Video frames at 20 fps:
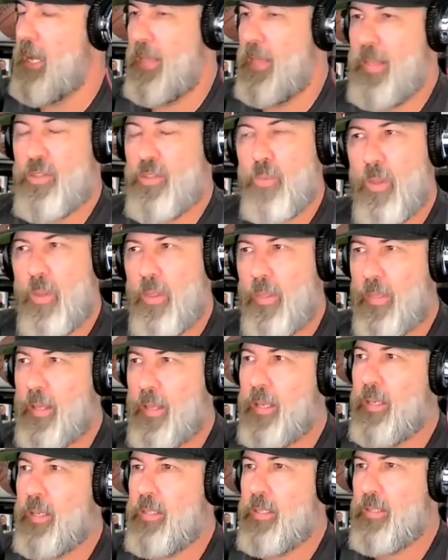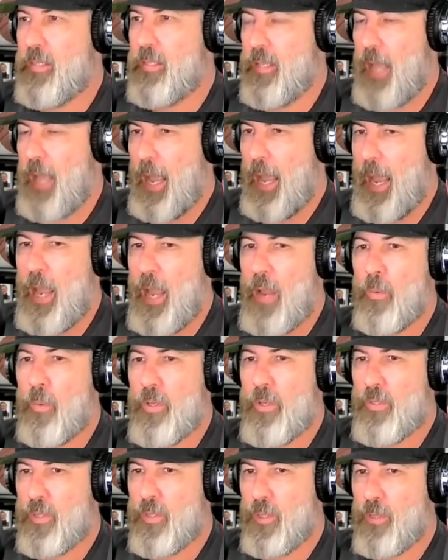And that's one of the things I
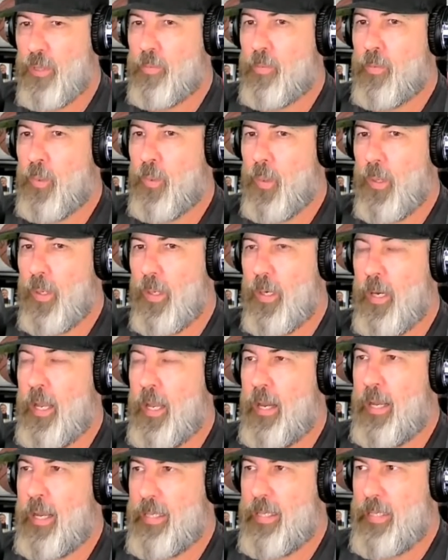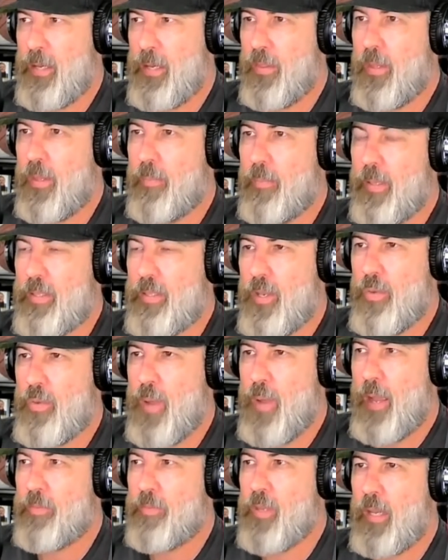always look for. And I tell them, I say, you
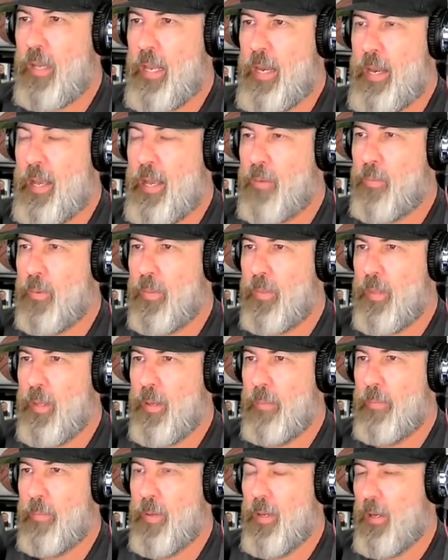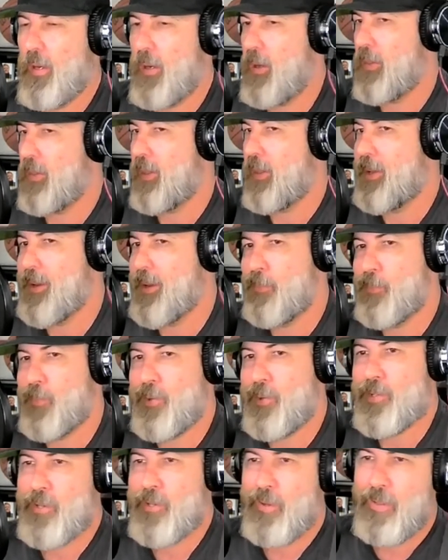have to connect with them. All the
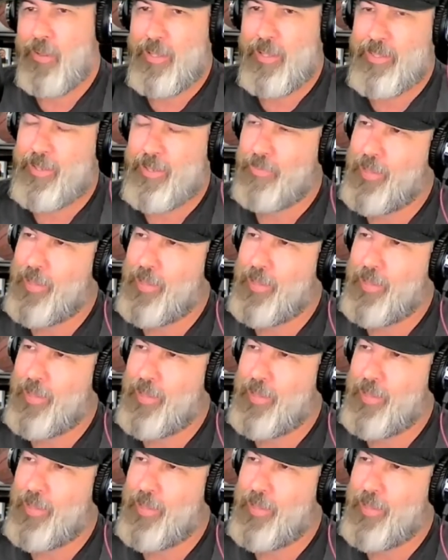numbers and all that stuff,